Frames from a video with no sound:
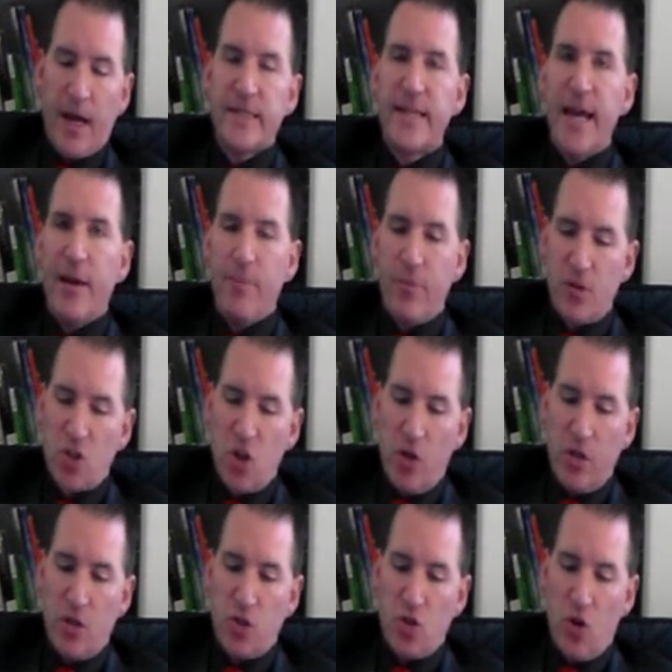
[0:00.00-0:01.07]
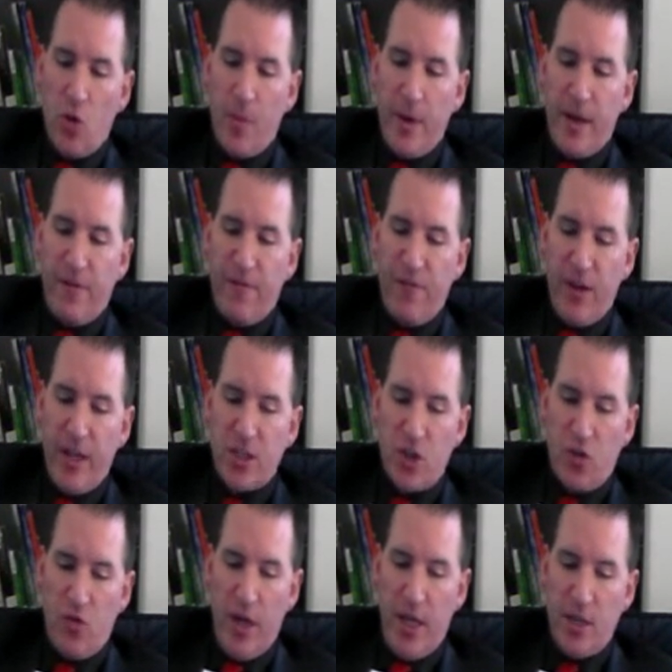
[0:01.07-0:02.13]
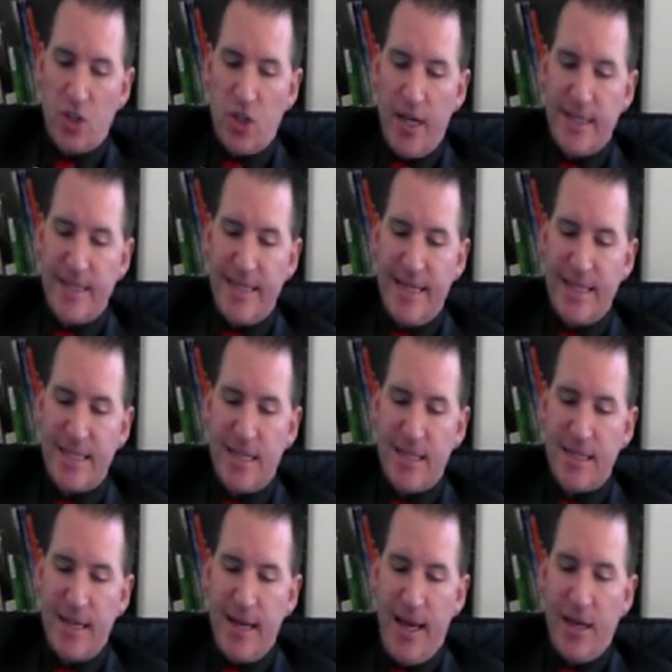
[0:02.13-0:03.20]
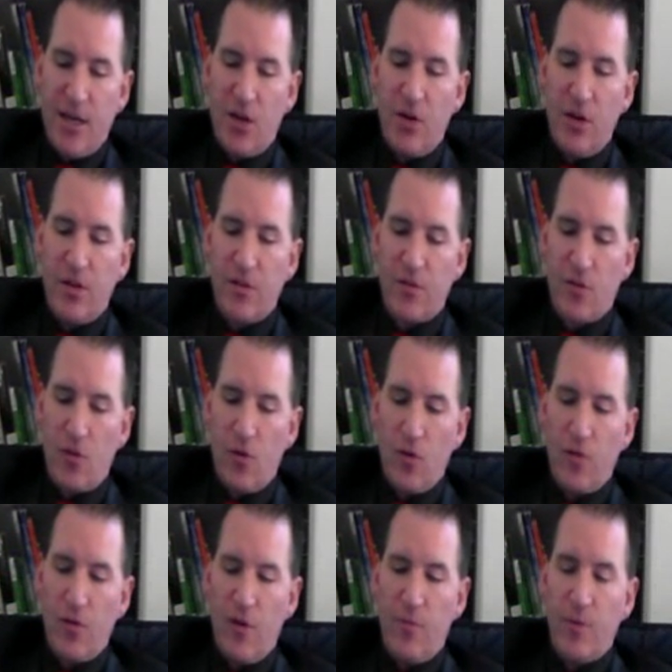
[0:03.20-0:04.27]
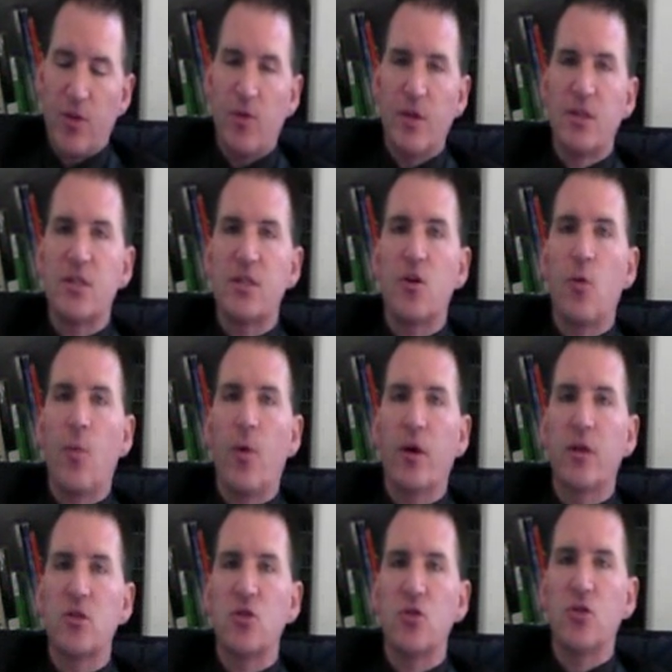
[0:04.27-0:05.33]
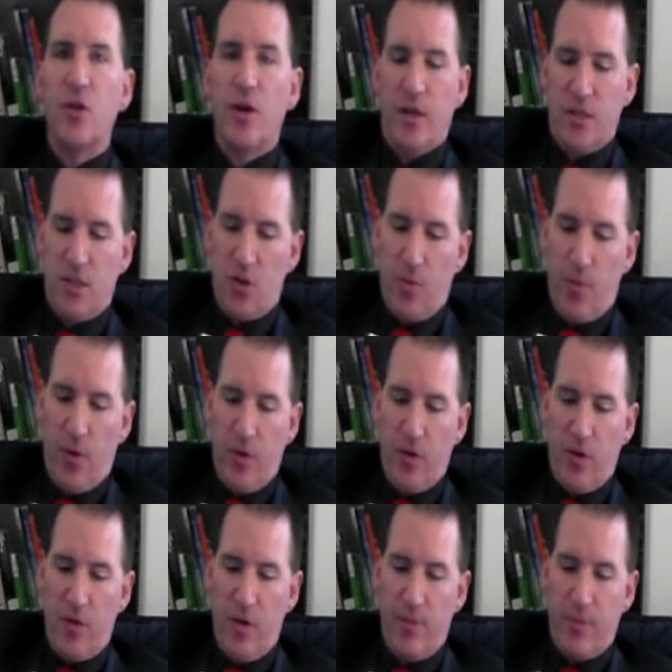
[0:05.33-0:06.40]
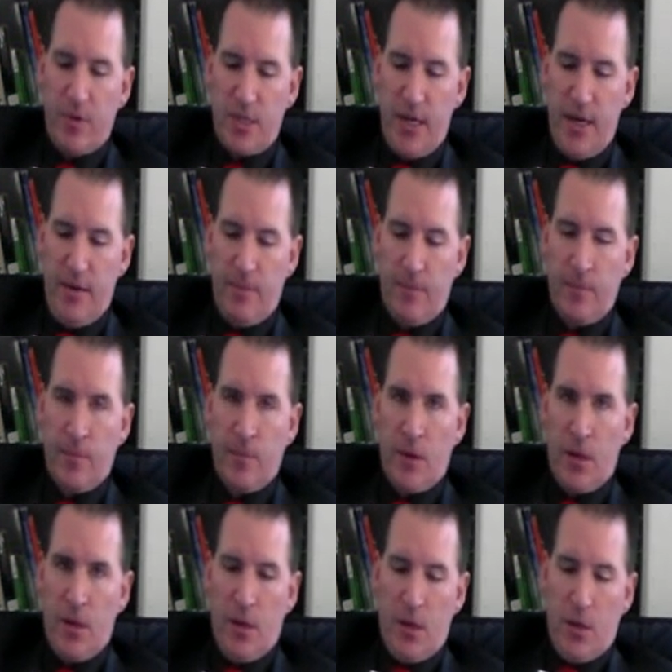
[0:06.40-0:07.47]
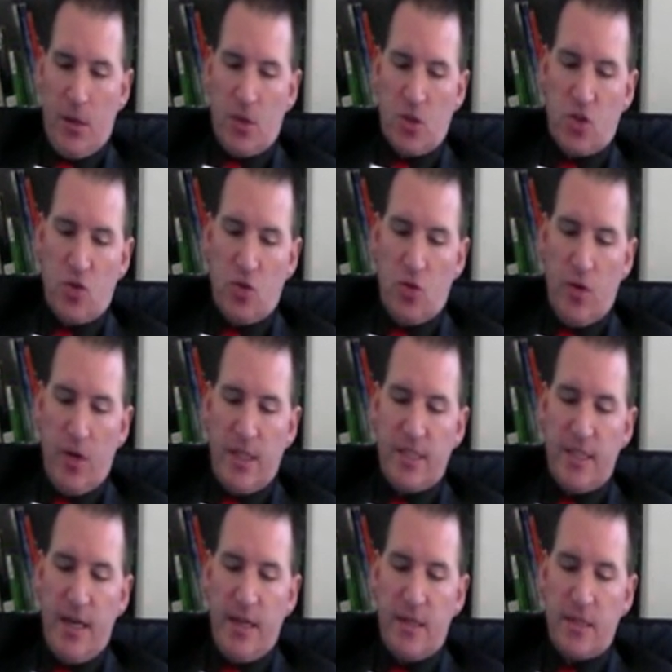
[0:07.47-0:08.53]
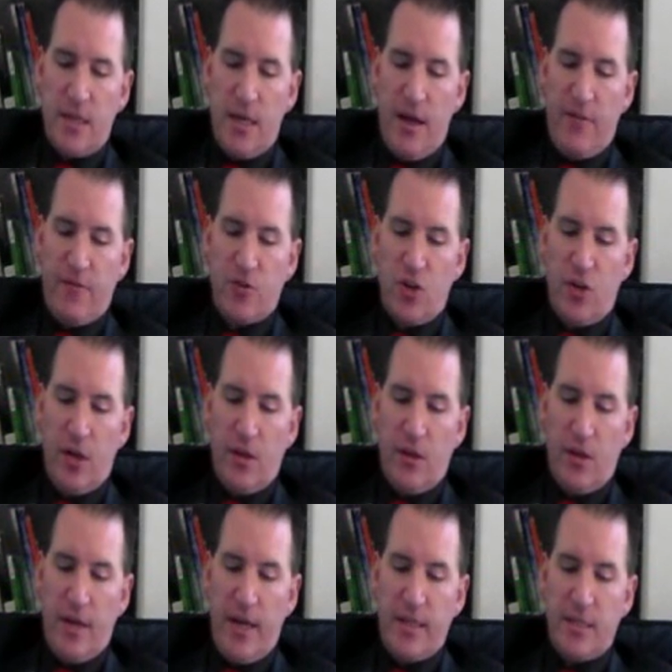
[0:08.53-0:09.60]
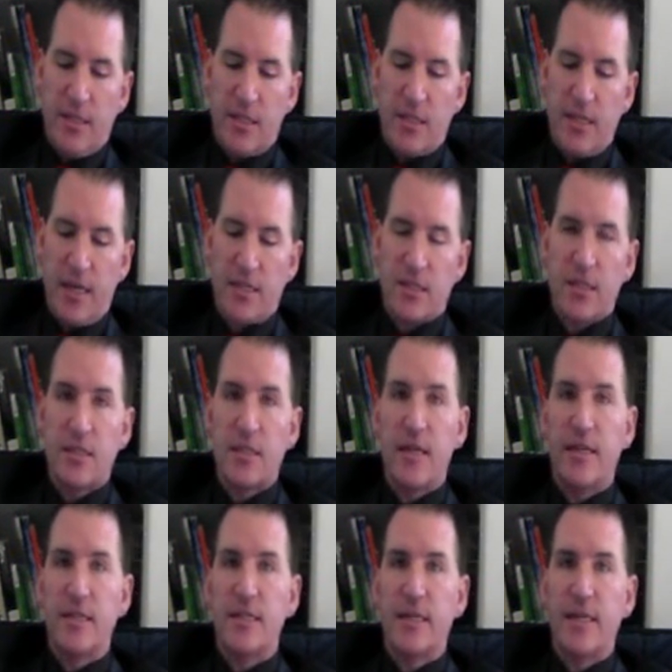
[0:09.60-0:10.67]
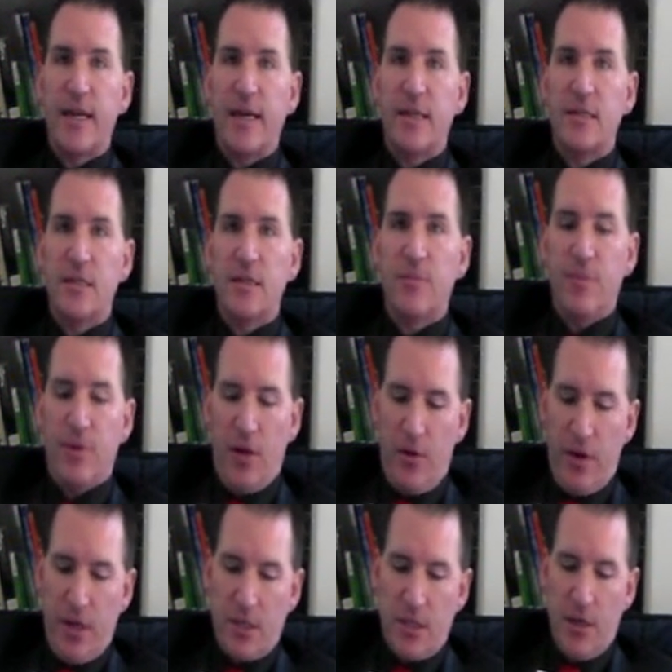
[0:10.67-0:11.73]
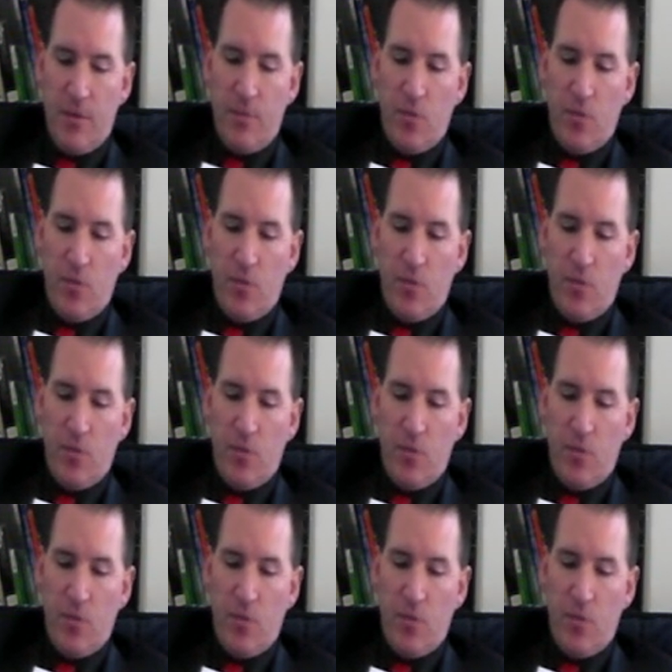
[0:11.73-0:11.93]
A 10% drop in inflation rate translates into an increase of growth of between 0.2 and 0.3%. So he said if during the 1960 to 1990 period,